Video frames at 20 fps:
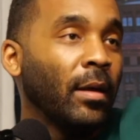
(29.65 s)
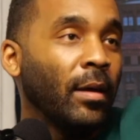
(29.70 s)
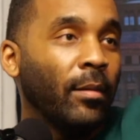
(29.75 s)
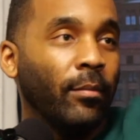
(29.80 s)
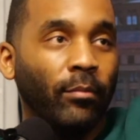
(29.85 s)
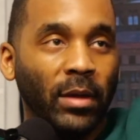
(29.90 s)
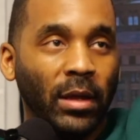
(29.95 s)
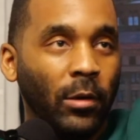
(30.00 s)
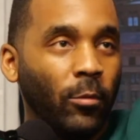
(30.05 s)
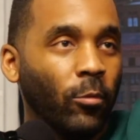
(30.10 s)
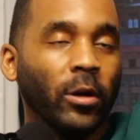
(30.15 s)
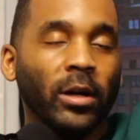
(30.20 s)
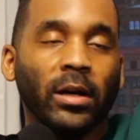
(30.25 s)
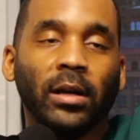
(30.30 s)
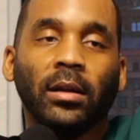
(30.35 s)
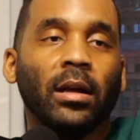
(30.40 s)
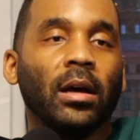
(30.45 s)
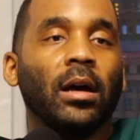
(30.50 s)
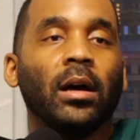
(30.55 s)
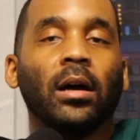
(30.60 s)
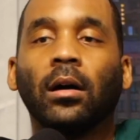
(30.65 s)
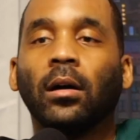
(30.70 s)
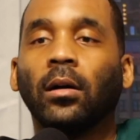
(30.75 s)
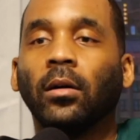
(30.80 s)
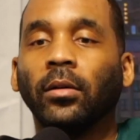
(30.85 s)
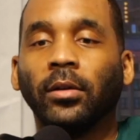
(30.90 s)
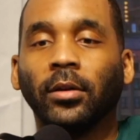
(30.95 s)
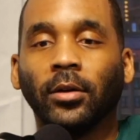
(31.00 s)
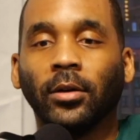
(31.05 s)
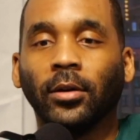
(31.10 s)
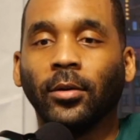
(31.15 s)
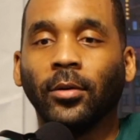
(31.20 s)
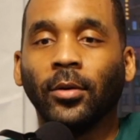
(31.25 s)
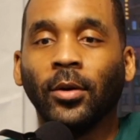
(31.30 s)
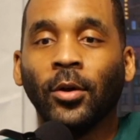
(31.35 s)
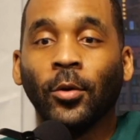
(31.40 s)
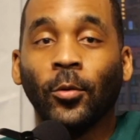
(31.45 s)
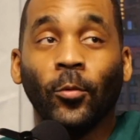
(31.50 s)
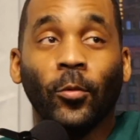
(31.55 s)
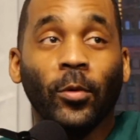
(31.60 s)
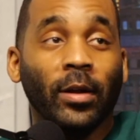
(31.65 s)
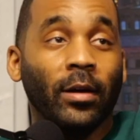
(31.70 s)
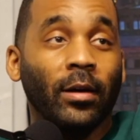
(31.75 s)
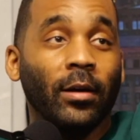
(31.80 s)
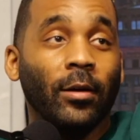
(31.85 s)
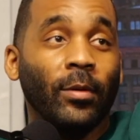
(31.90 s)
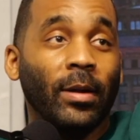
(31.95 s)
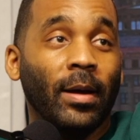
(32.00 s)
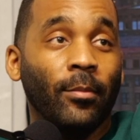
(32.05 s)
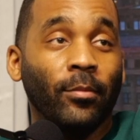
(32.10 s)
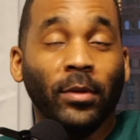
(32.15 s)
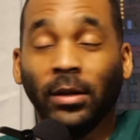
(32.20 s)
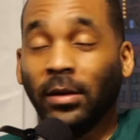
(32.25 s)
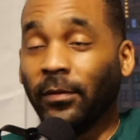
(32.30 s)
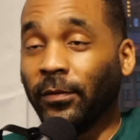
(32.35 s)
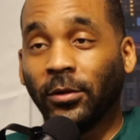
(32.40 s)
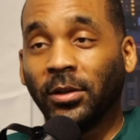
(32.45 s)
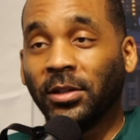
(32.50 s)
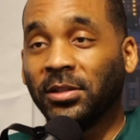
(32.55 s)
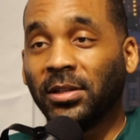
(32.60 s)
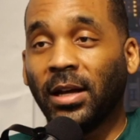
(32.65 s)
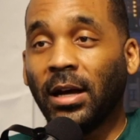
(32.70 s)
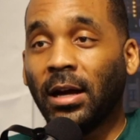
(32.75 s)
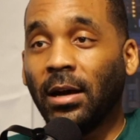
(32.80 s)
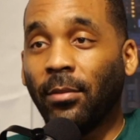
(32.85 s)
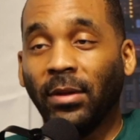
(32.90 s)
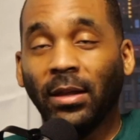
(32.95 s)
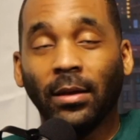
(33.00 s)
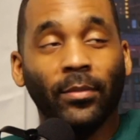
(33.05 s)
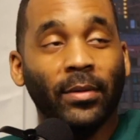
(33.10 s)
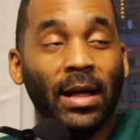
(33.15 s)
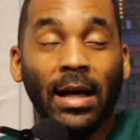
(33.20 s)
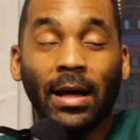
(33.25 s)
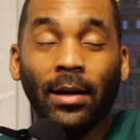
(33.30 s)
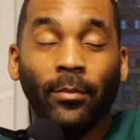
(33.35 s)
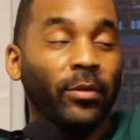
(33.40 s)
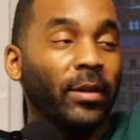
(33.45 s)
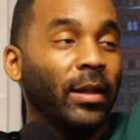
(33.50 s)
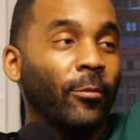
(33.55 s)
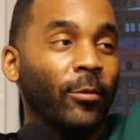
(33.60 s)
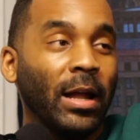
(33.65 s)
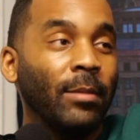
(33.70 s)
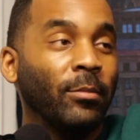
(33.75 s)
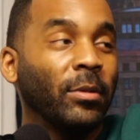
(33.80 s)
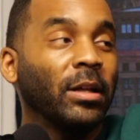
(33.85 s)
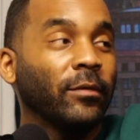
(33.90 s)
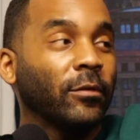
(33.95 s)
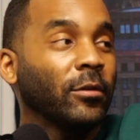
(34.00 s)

Me working out, when I'm looking for a job, I apply. When I'm looking for a